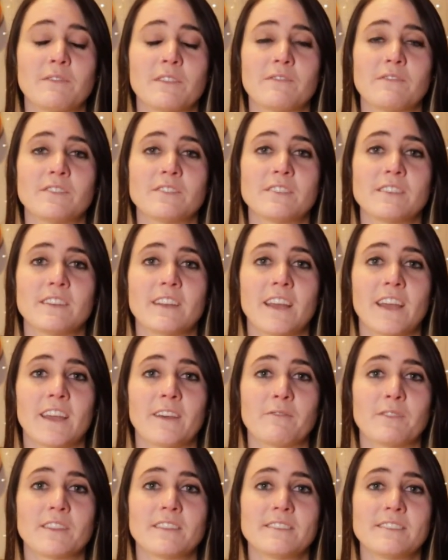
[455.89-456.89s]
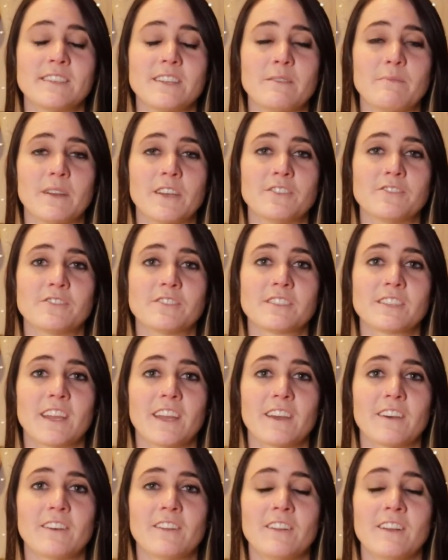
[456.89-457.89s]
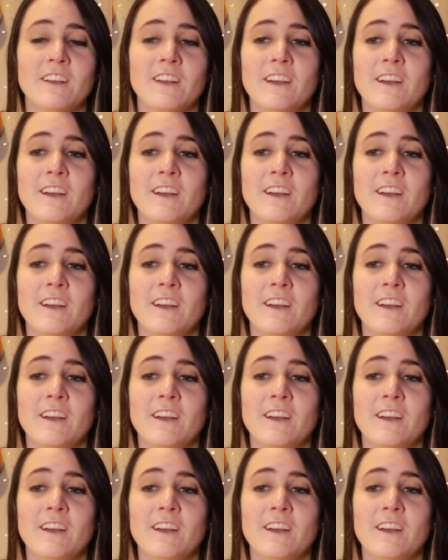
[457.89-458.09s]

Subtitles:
it for today with the C major scale.